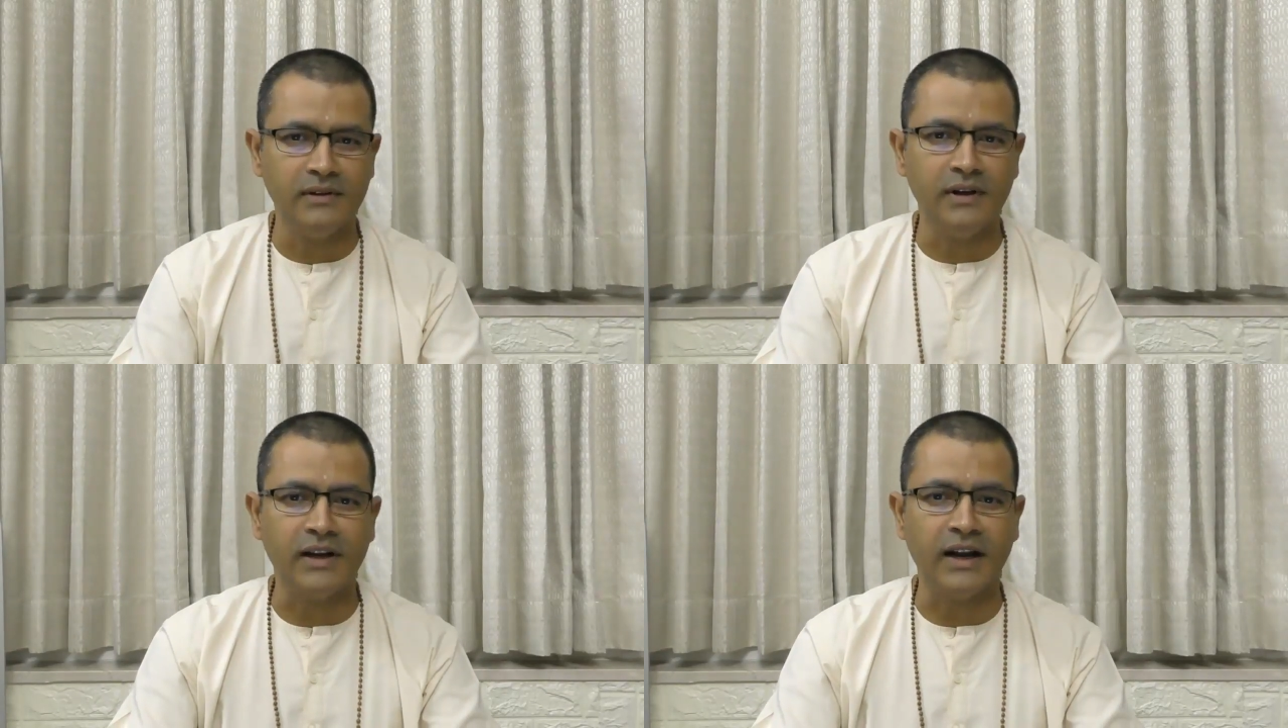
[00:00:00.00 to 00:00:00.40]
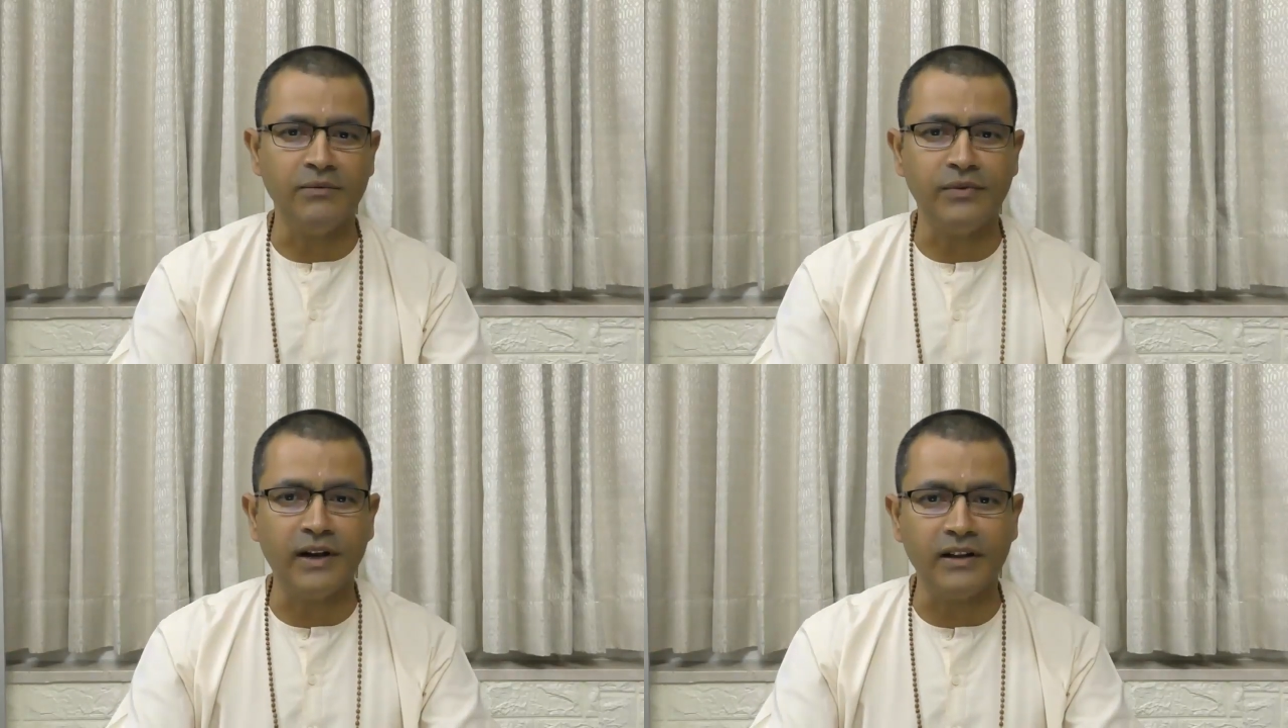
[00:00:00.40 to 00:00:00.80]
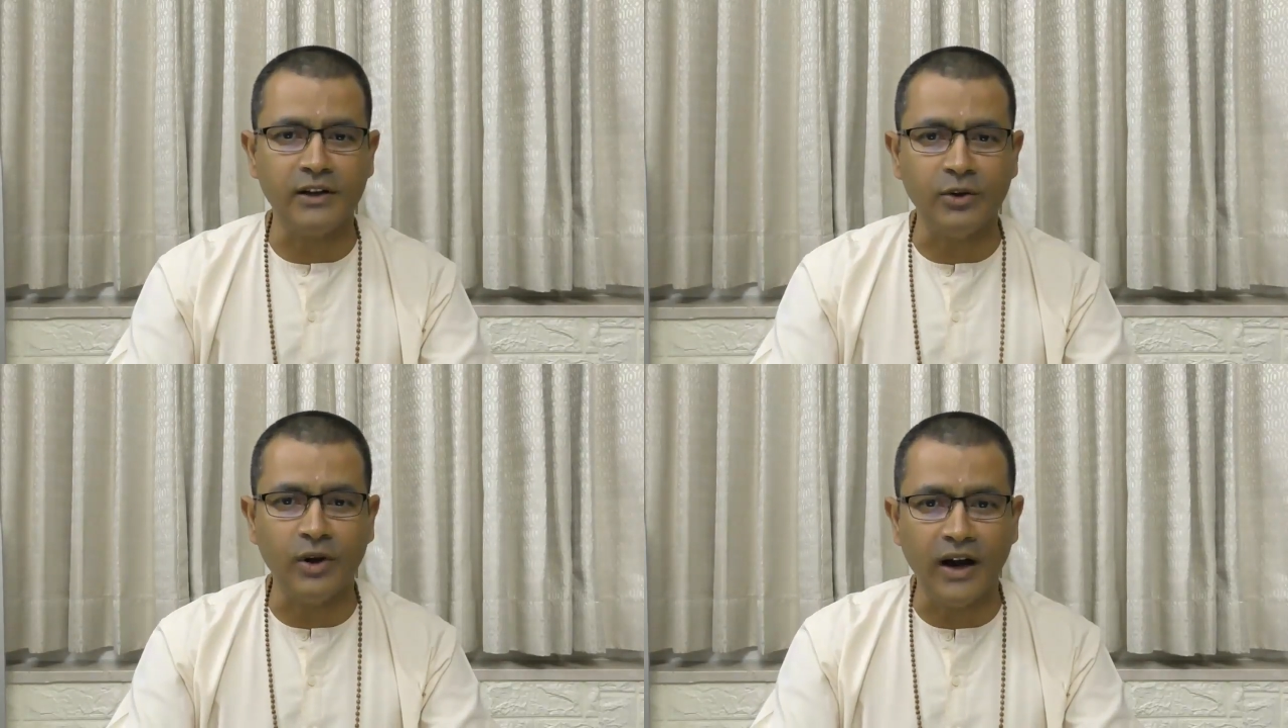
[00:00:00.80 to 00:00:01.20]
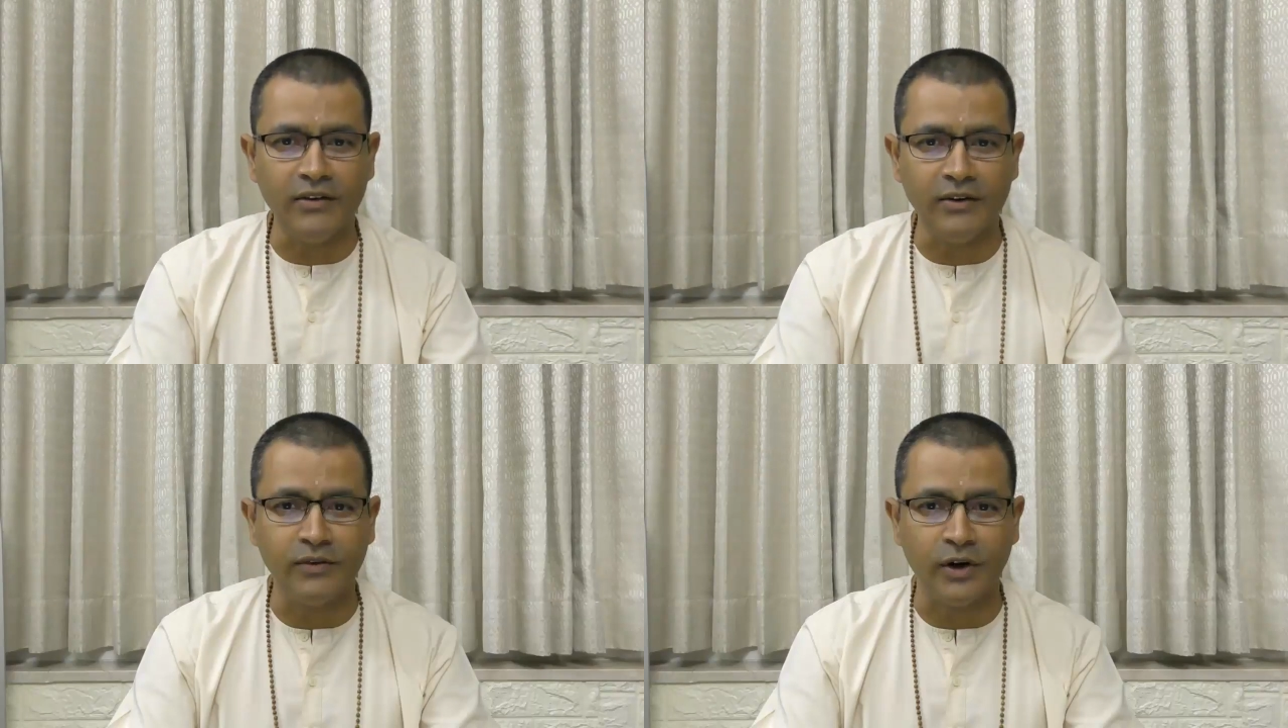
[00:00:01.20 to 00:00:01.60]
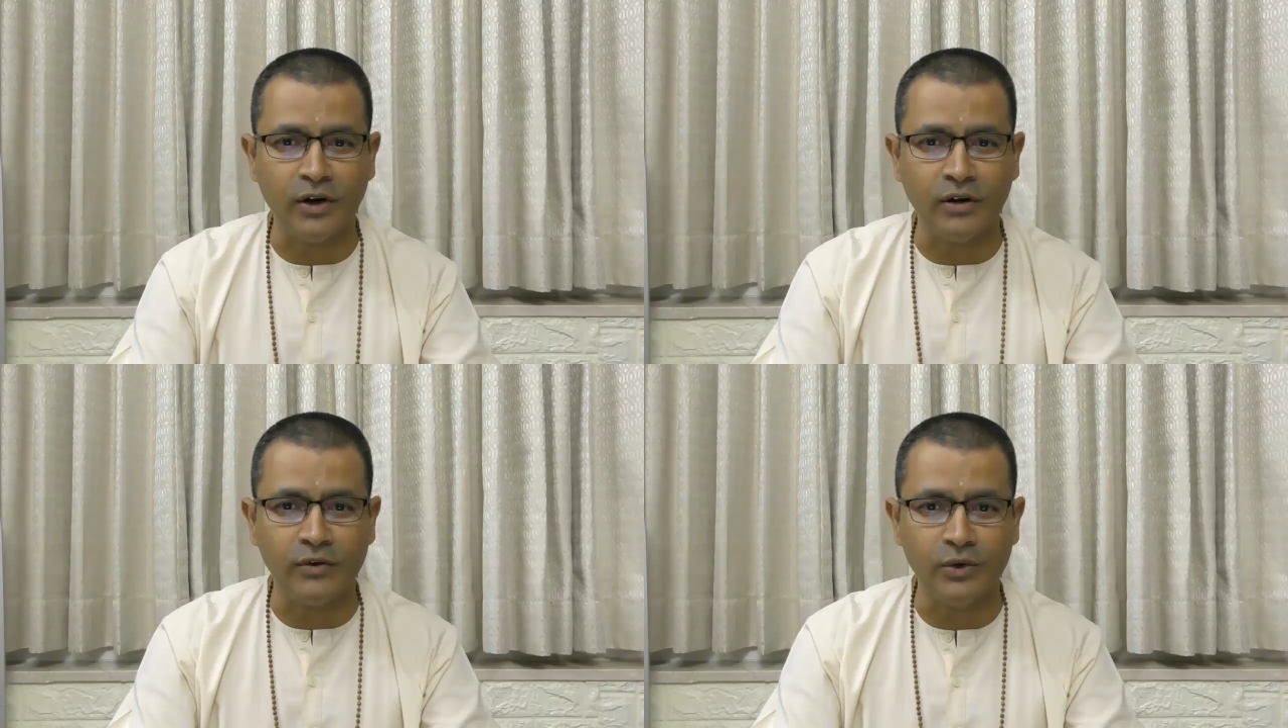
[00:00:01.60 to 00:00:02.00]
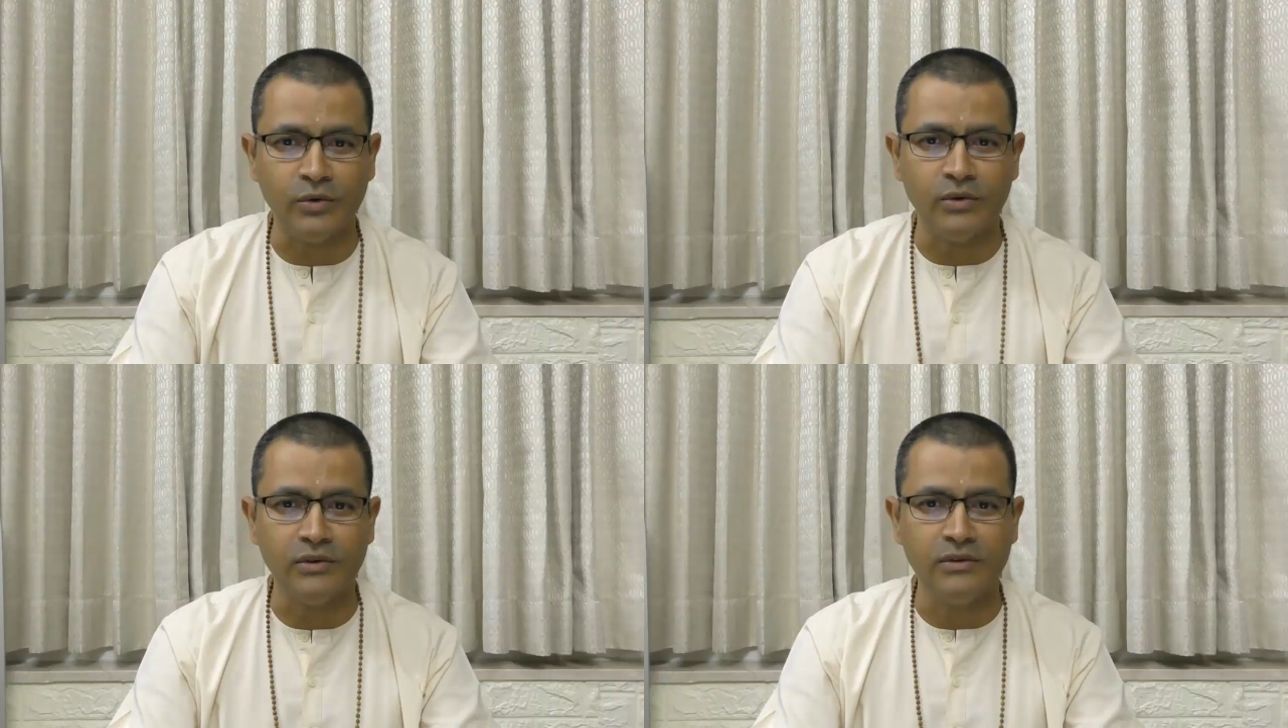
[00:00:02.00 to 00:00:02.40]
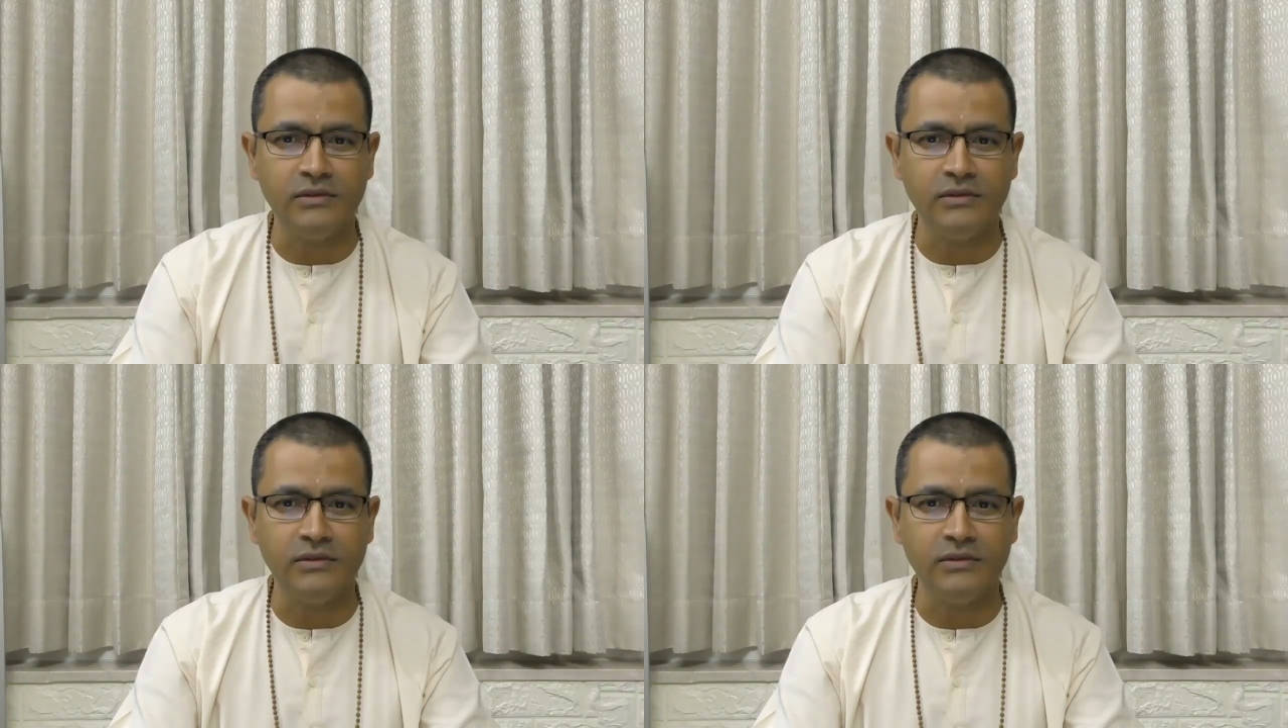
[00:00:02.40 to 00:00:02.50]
The campfire that you have in front of you